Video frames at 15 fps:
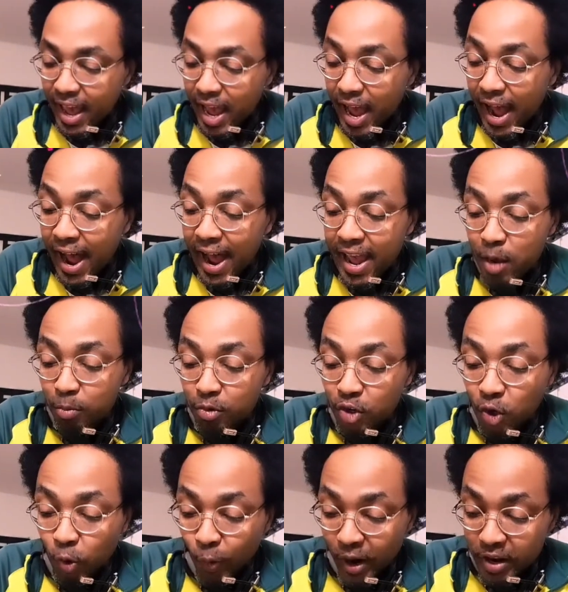I am
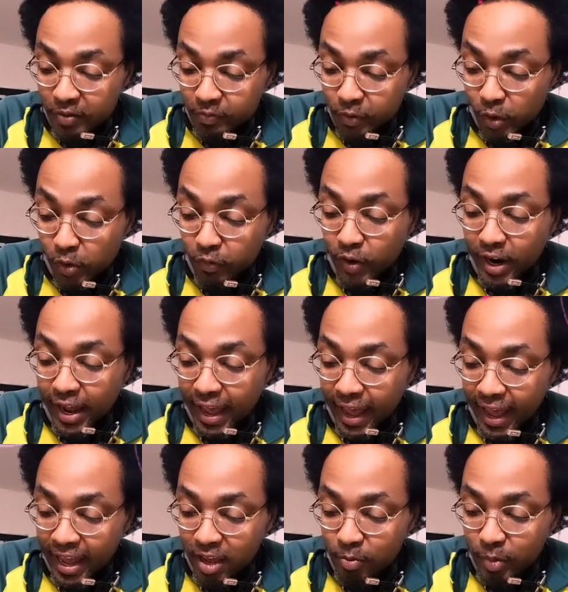grateful for
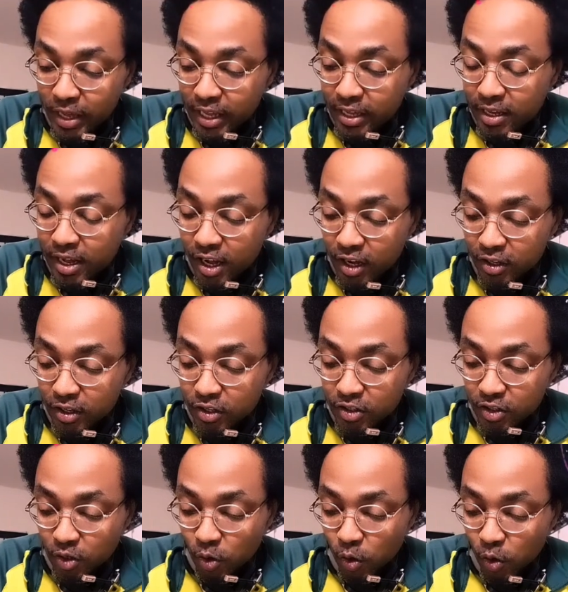Amy
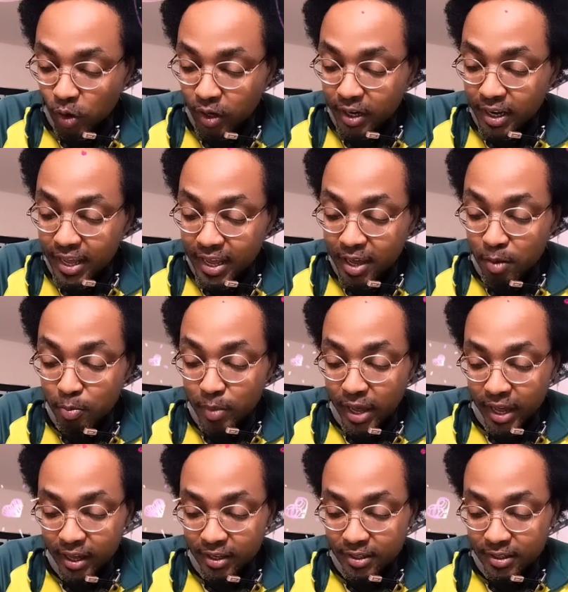underscore
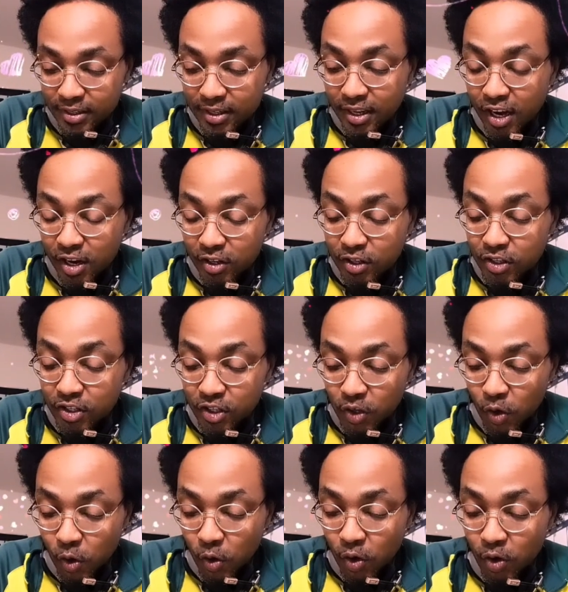MS
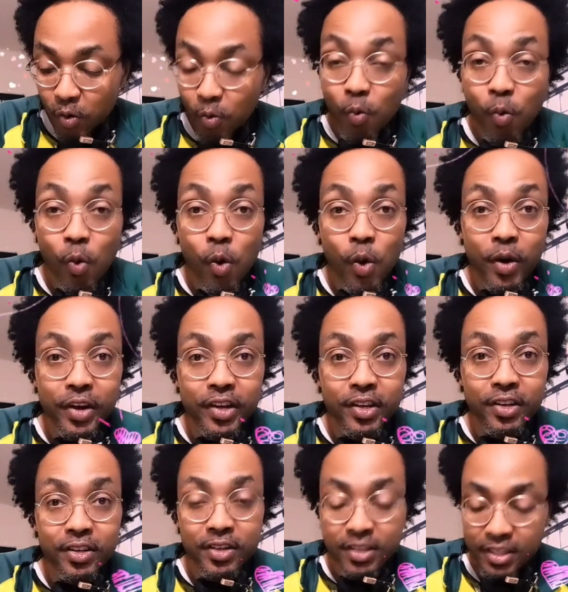underscore
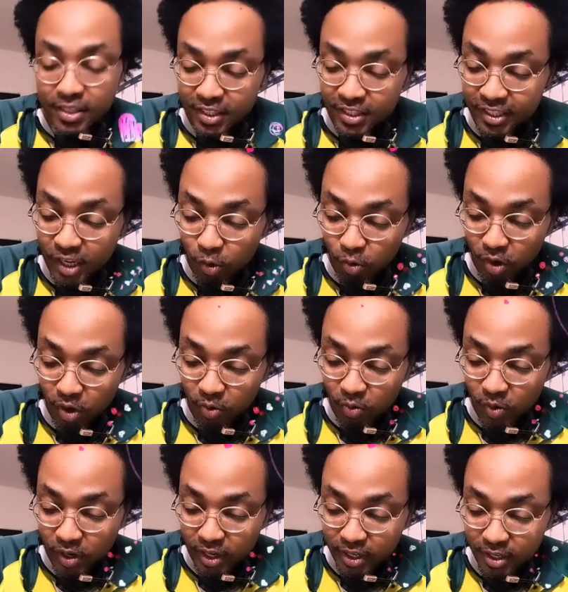warrior
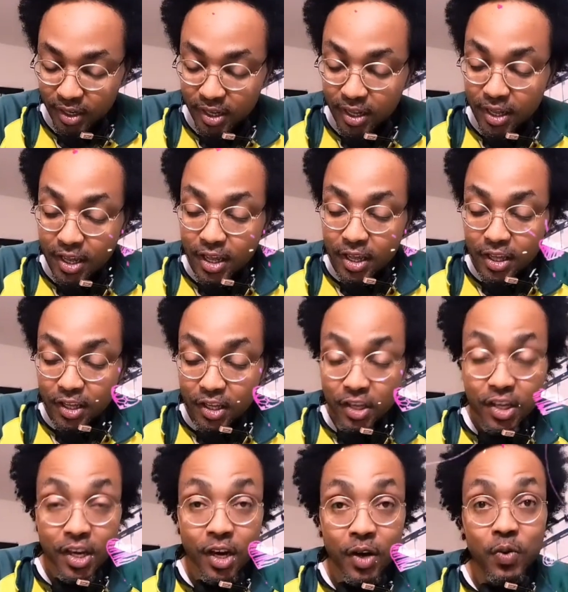01.
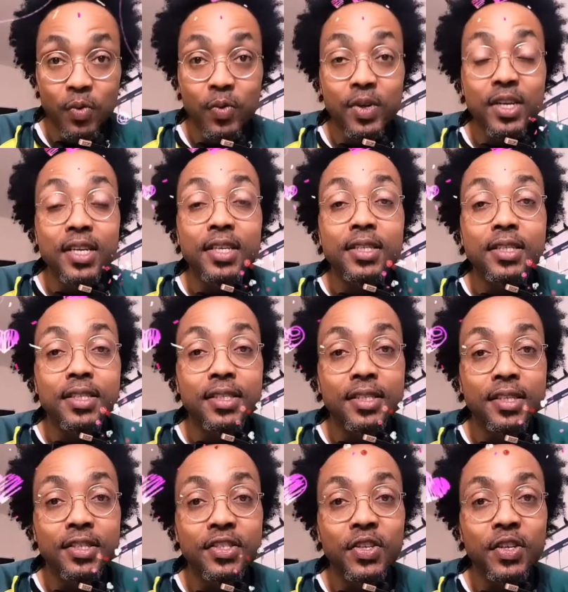Yo,
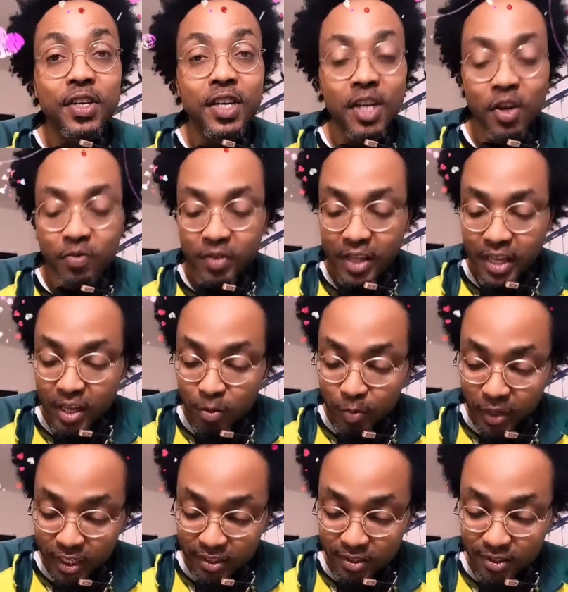sister of the
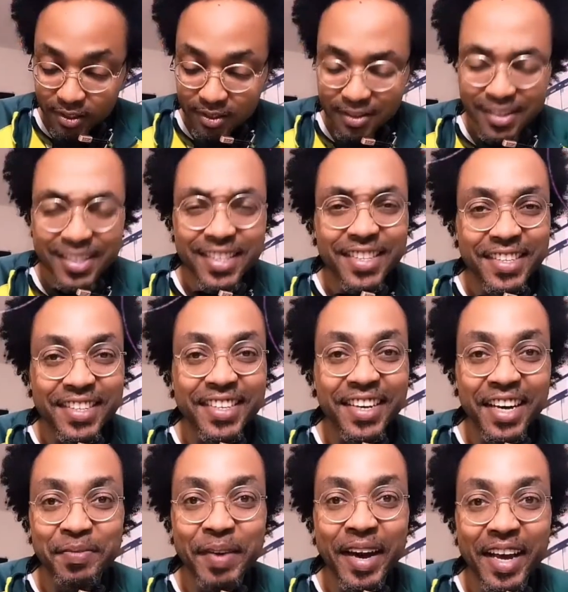Mister.
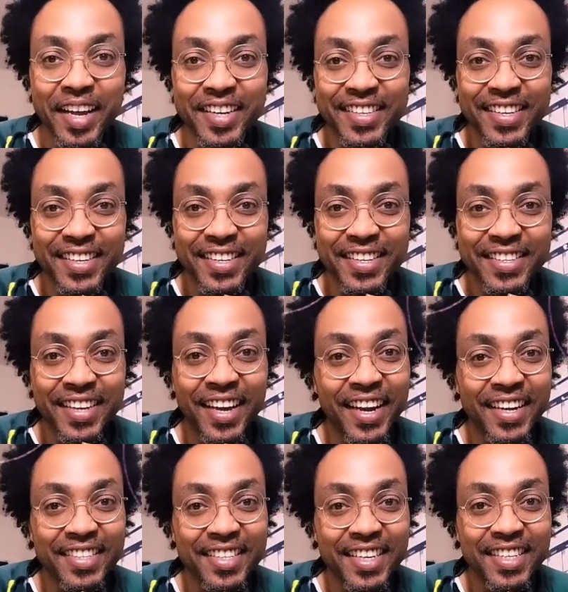Yeah, man. Y'all
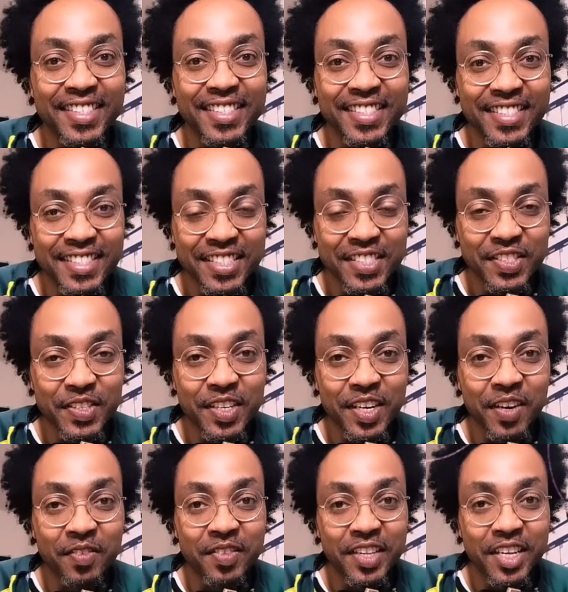like that? Sister
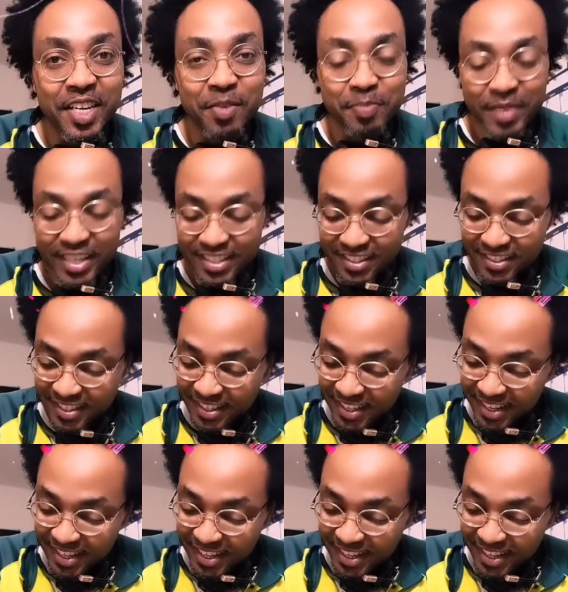of the Mister.